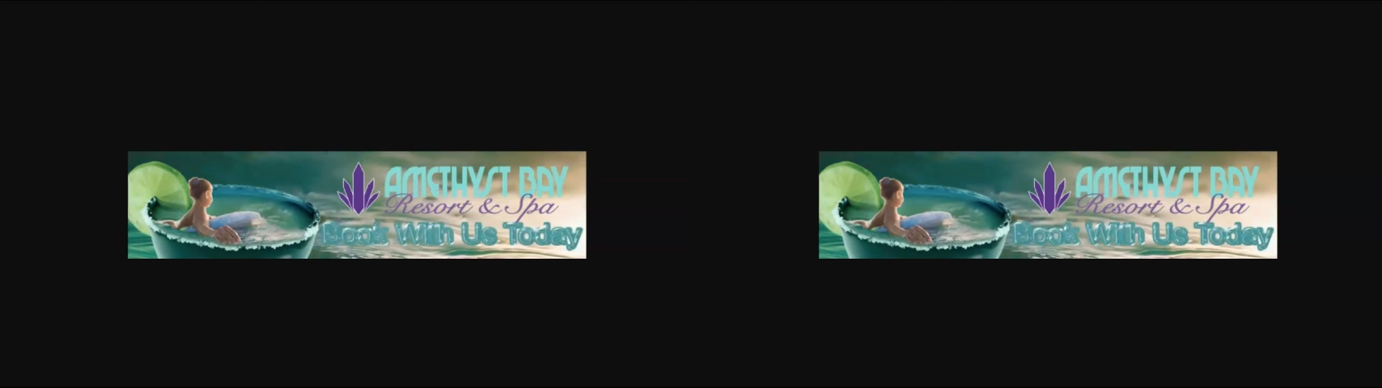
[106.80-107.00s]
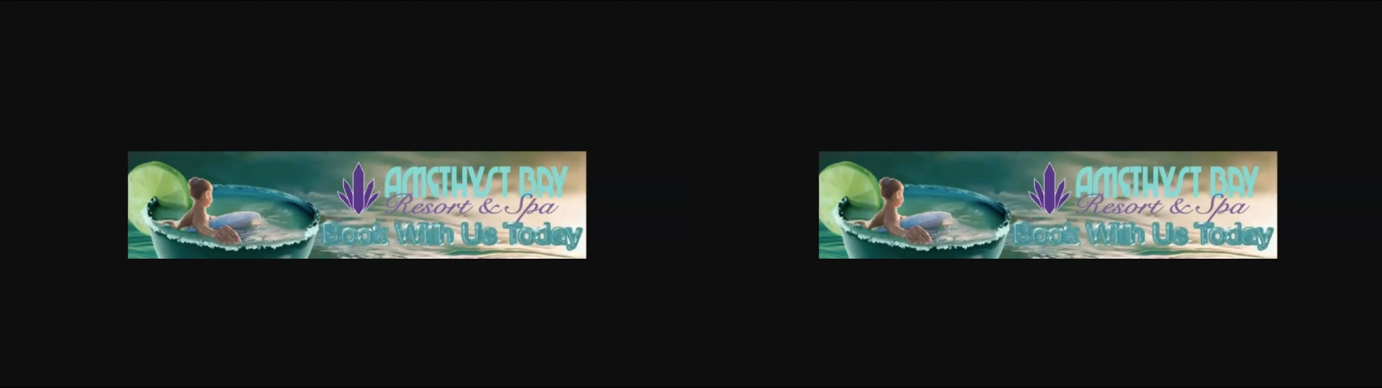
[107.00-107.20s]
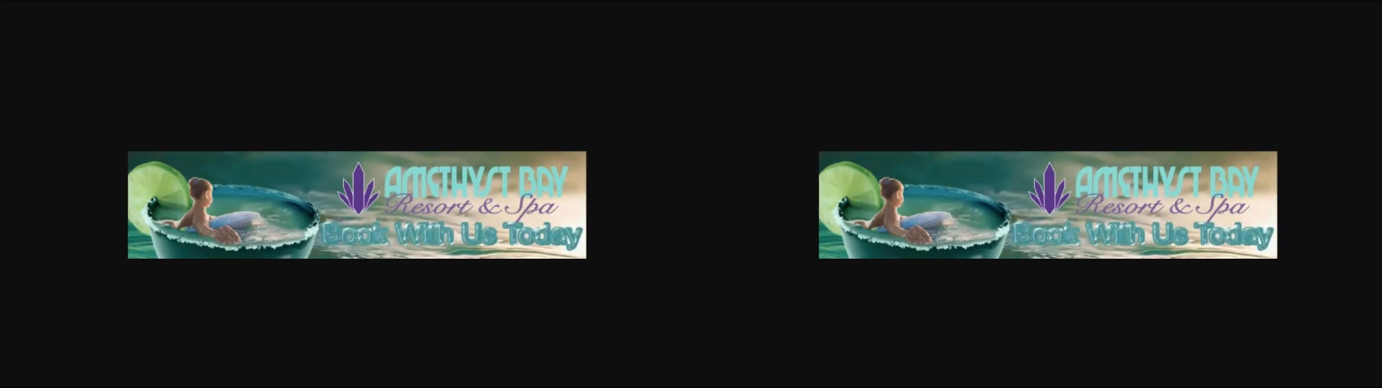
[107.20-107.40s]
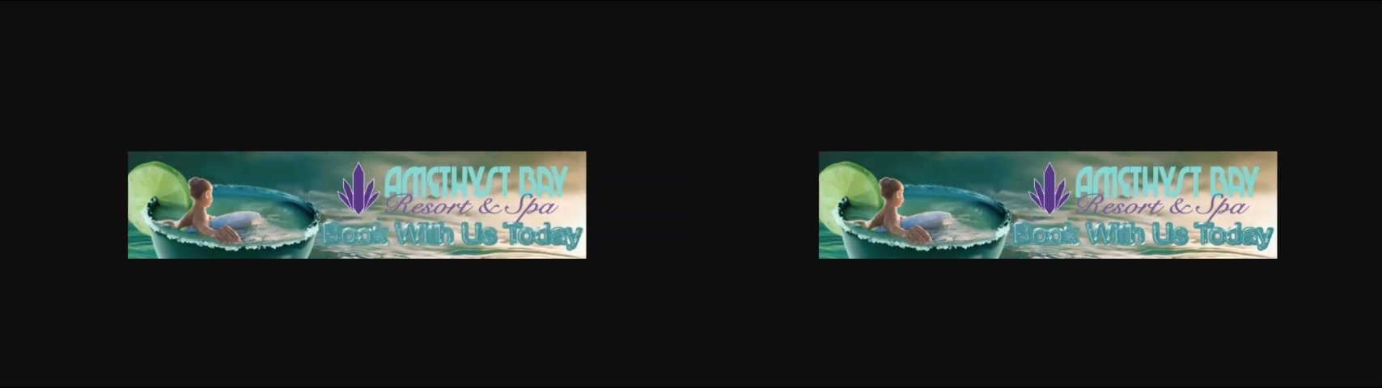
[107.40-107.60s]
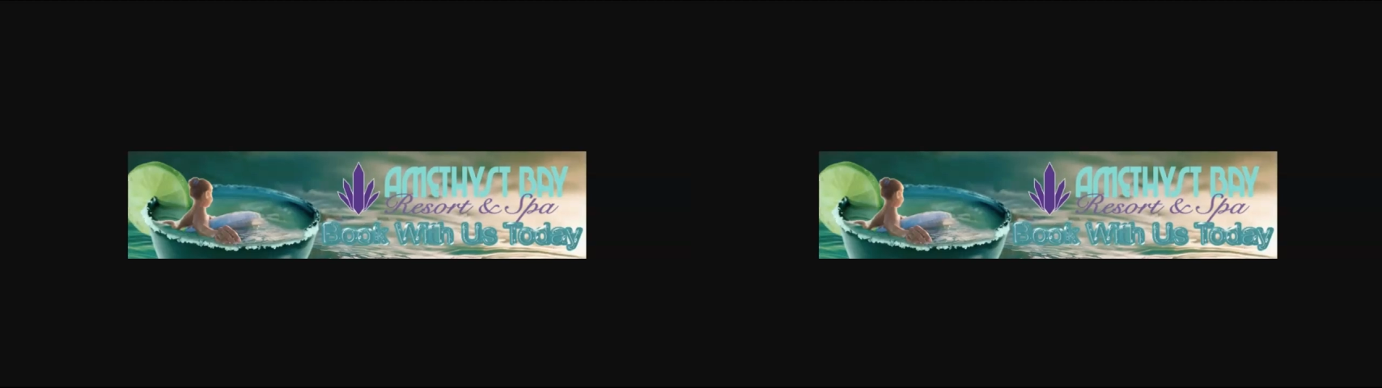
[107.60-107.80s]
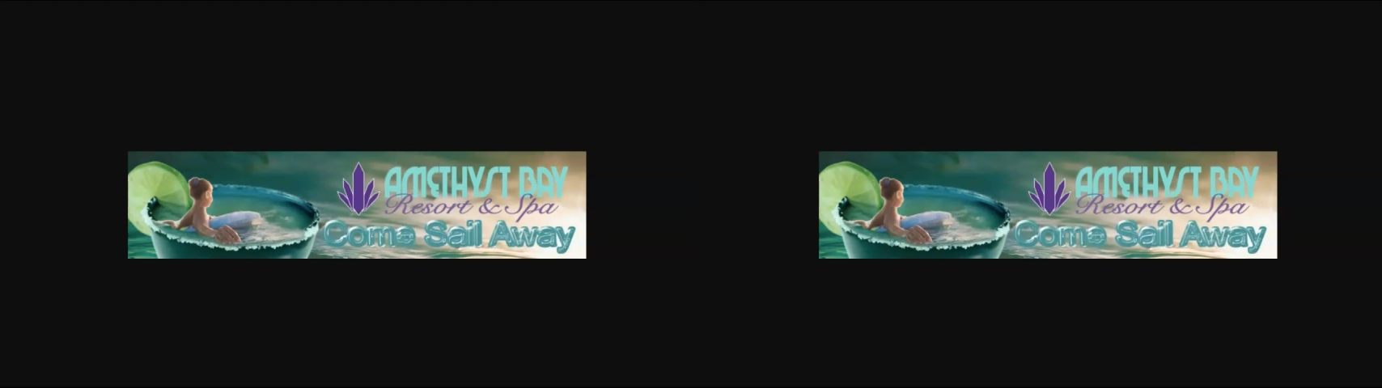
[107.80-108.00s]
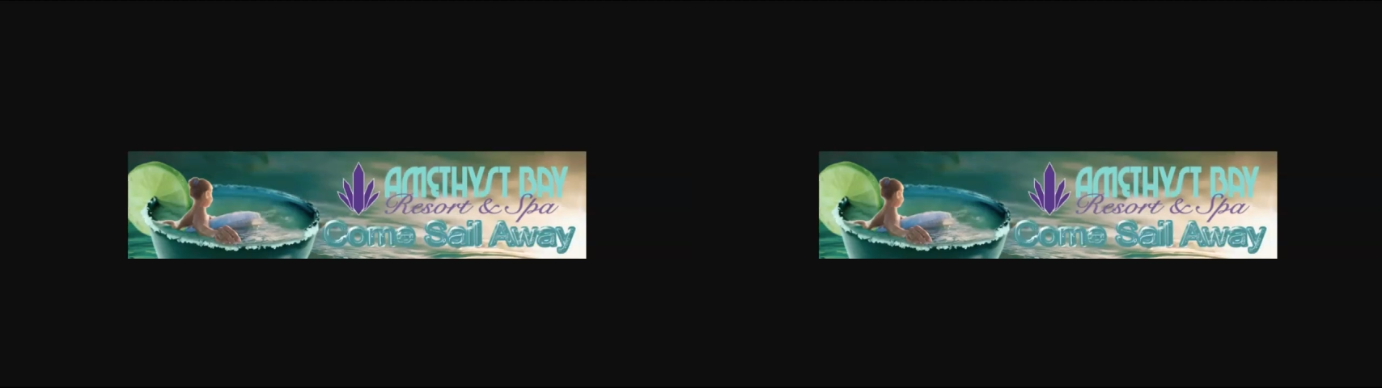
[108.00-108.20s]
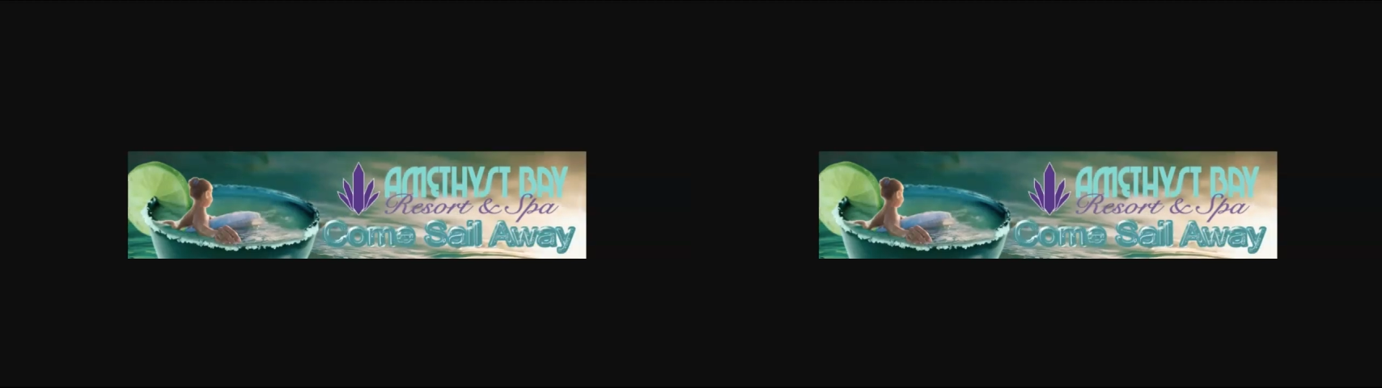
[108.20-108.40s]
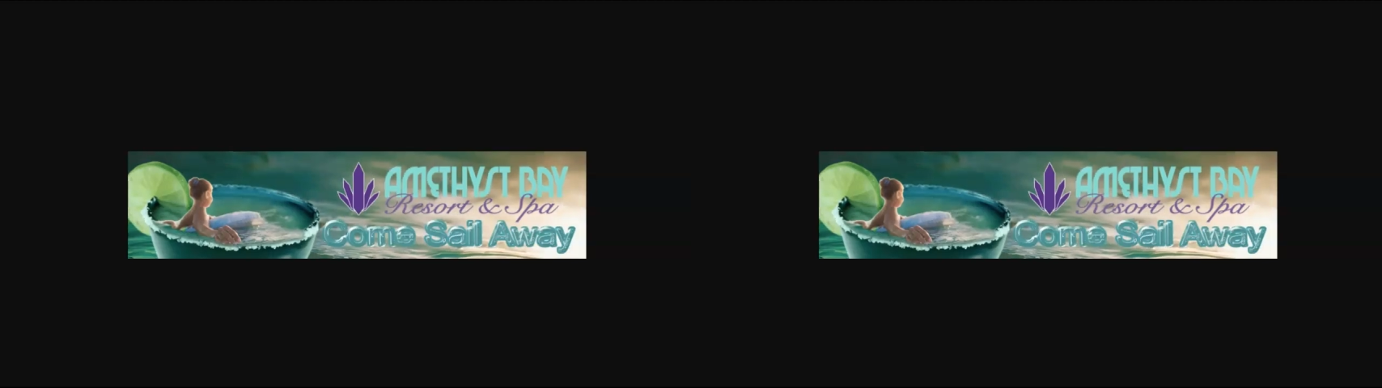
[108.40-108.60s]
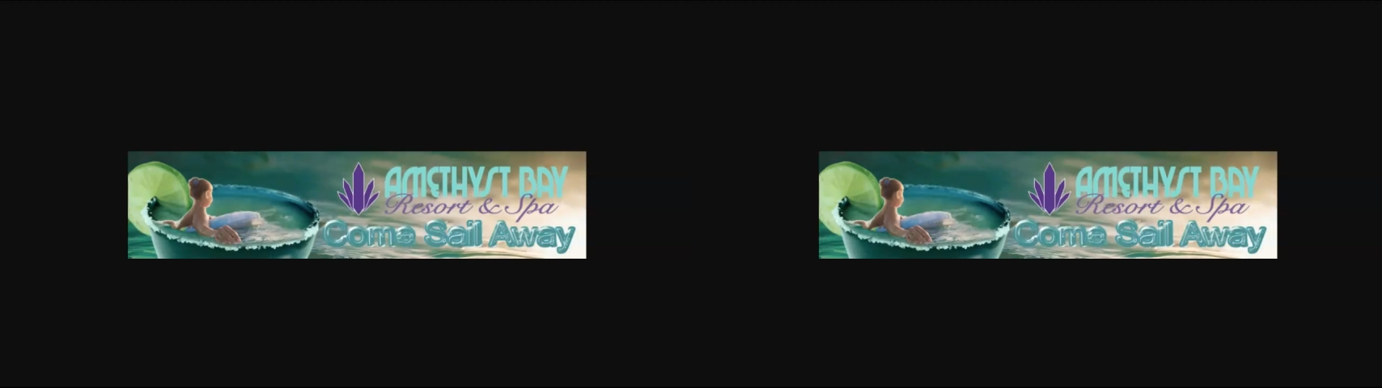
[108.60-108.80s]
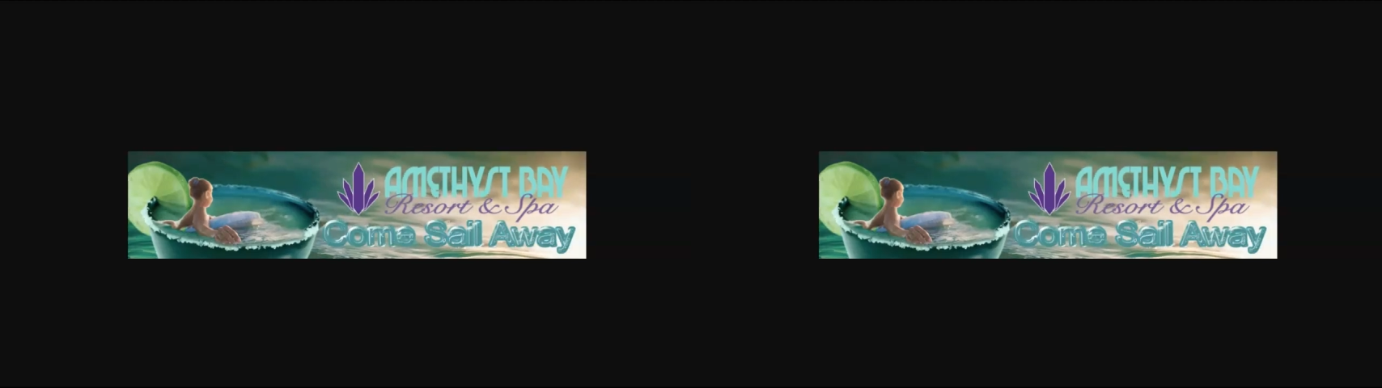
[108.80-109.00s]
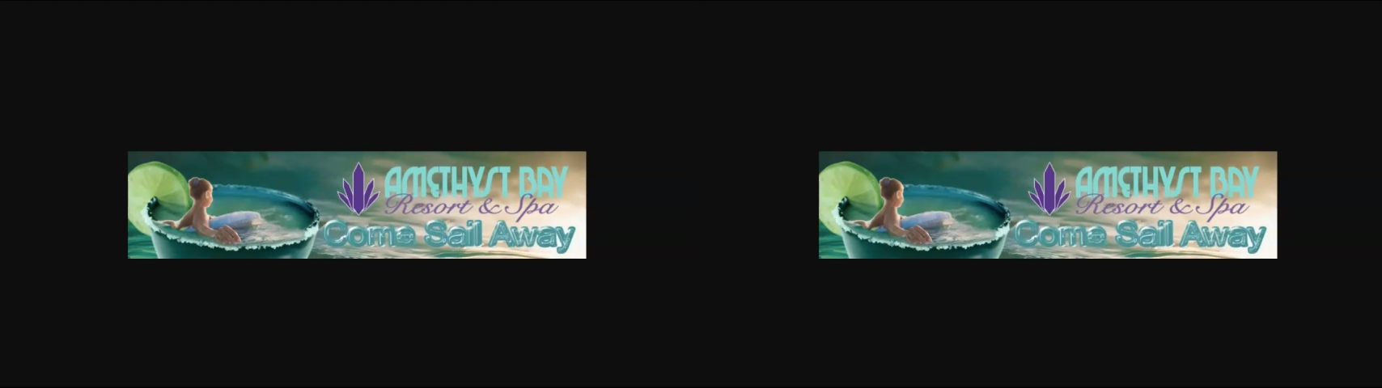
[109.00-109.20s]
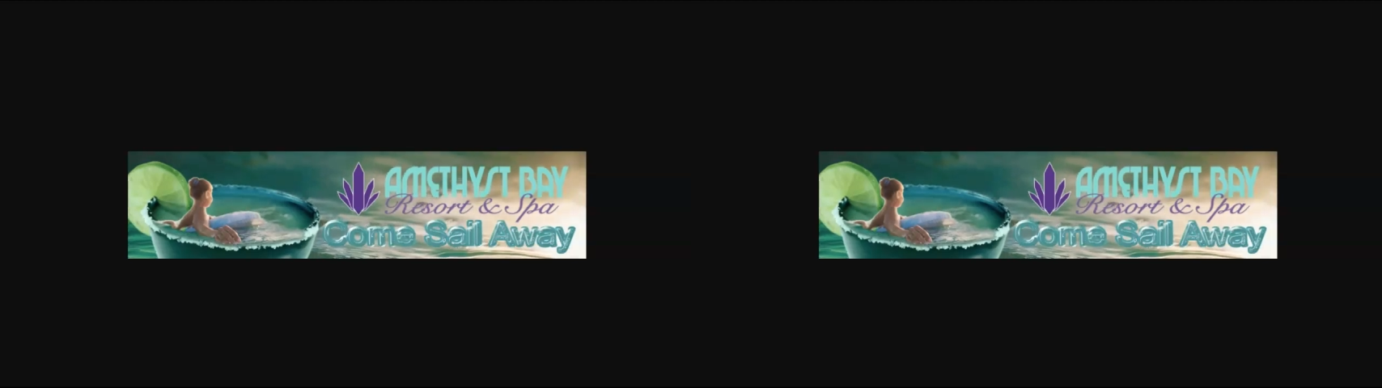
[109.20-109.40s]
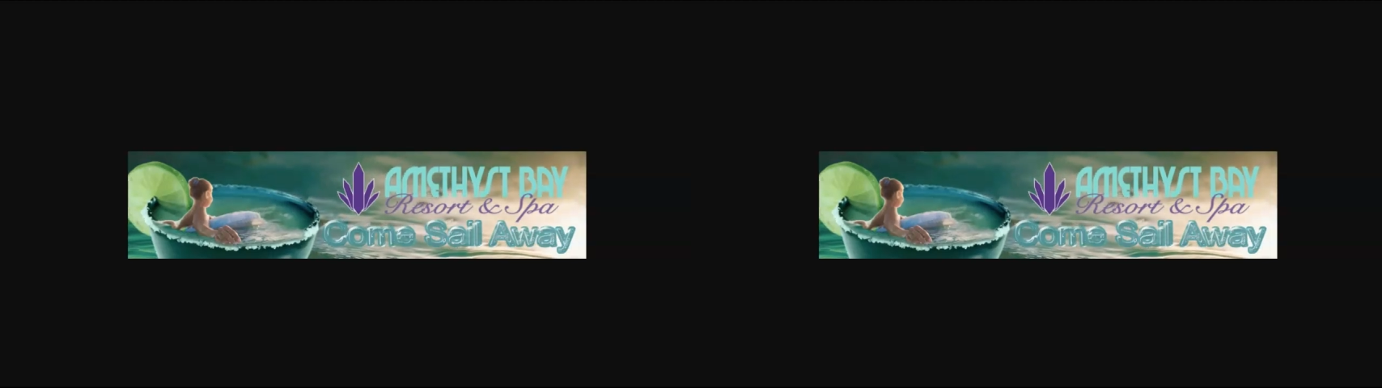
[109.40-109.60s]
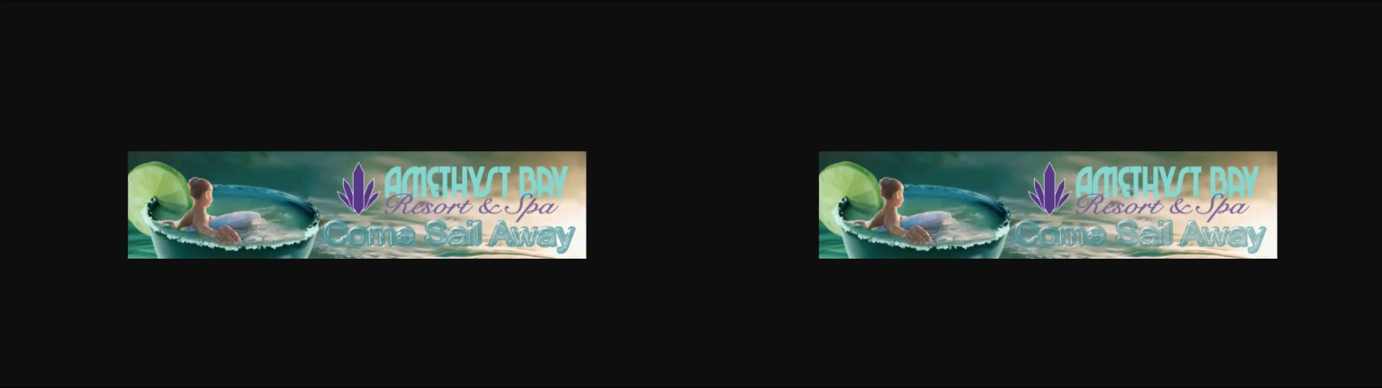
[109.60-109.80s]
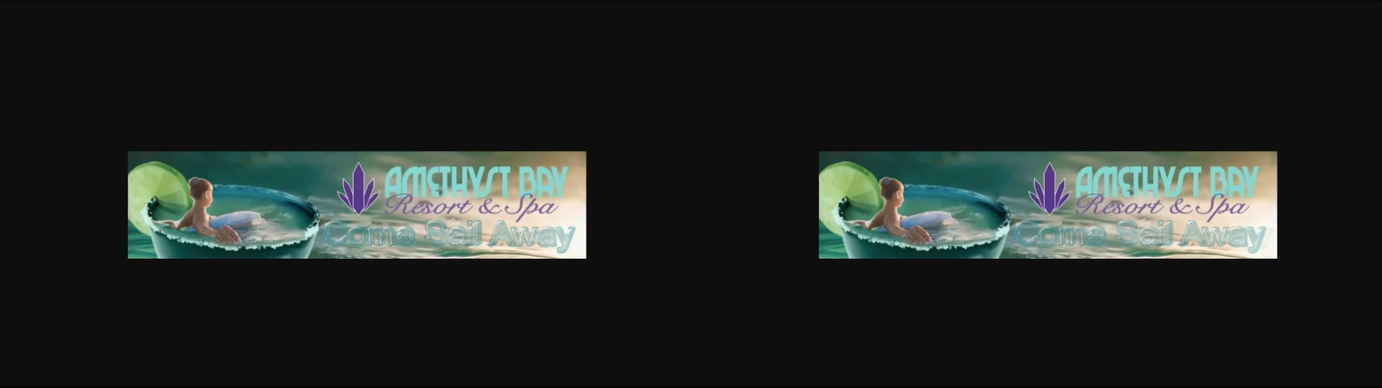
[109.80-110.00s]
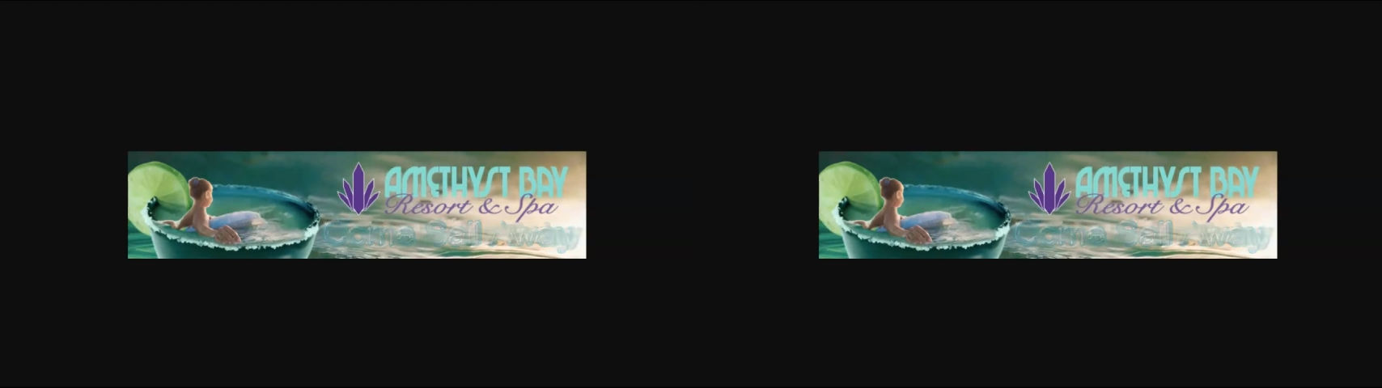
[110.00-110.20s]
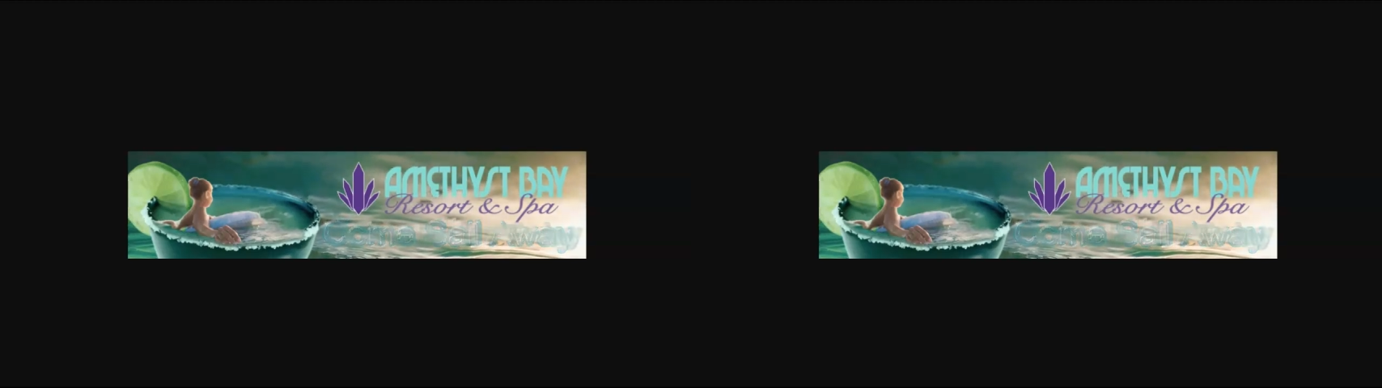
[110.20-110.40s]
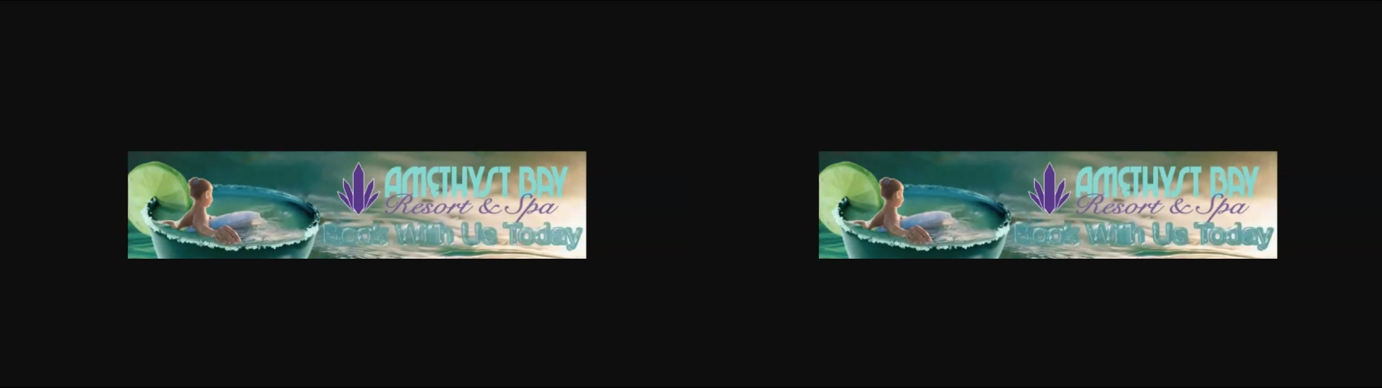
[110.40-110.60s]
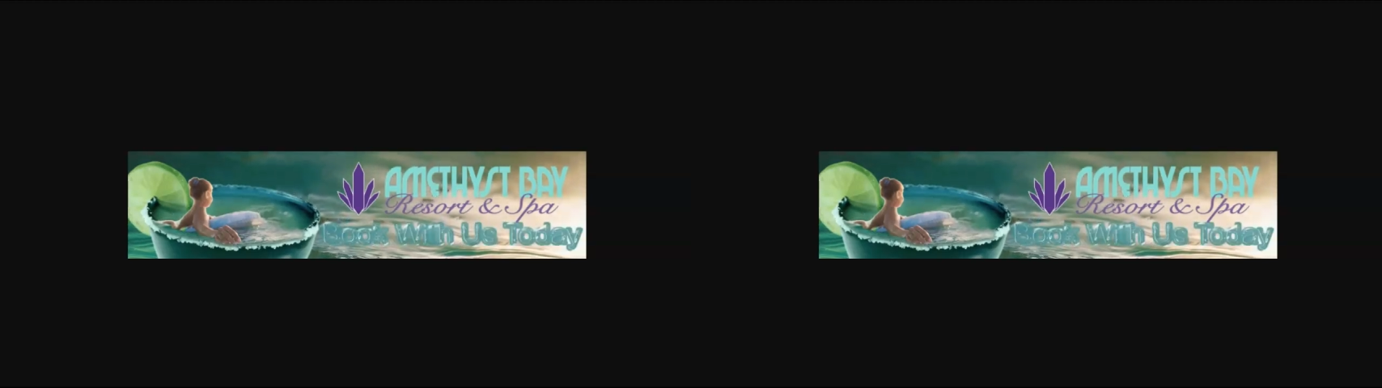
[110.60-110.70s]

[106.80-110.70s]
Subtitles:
[unreadable: no face in view]